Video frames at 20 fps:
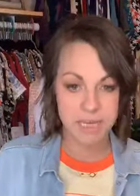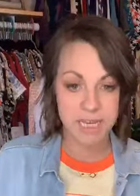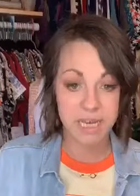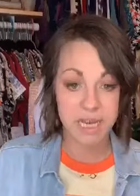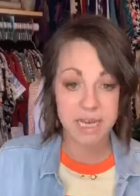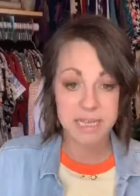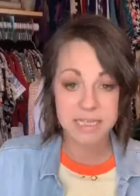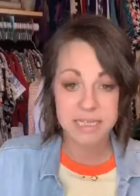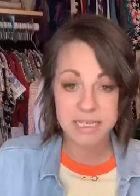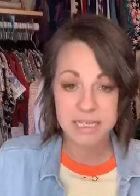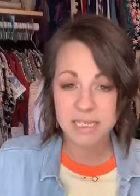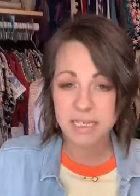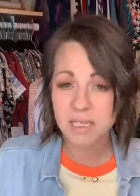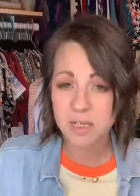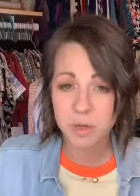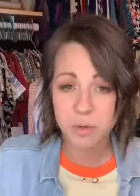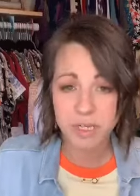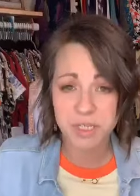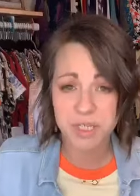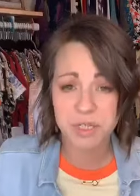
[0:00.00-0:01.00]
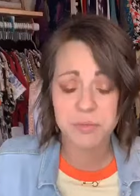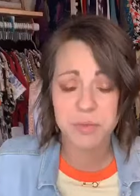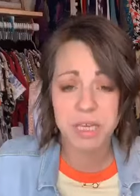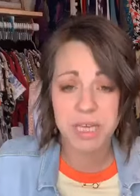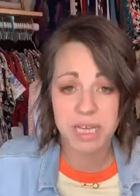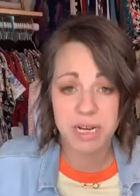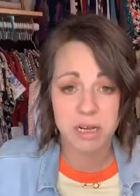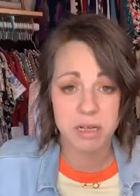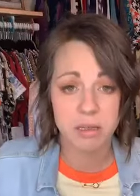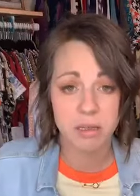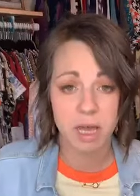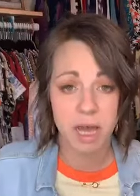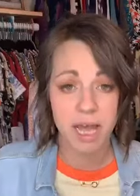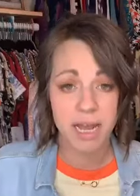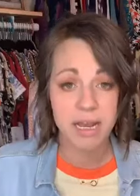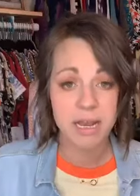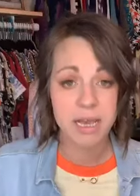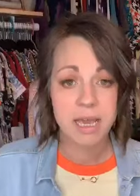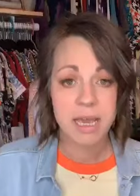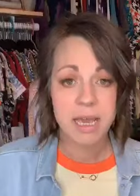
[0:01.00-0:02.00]
because this is a question we get a
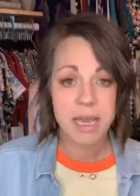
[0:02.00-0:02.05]
lot